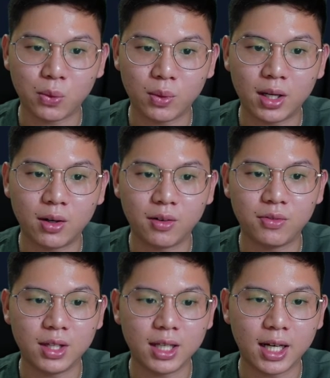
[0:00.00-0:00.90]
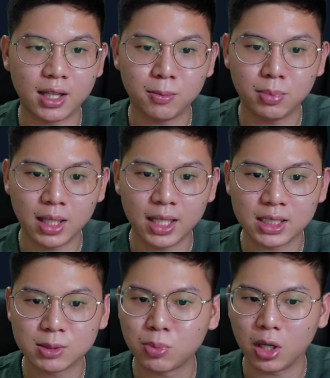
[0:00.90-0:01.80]
one of the other
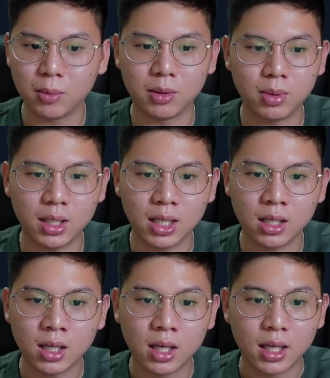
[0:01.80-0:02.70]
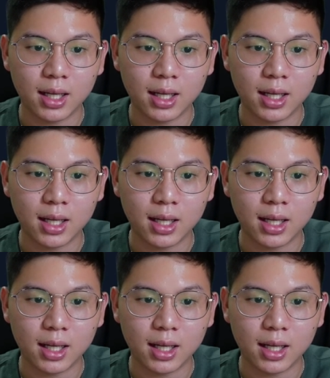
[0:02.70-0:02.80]
players, probably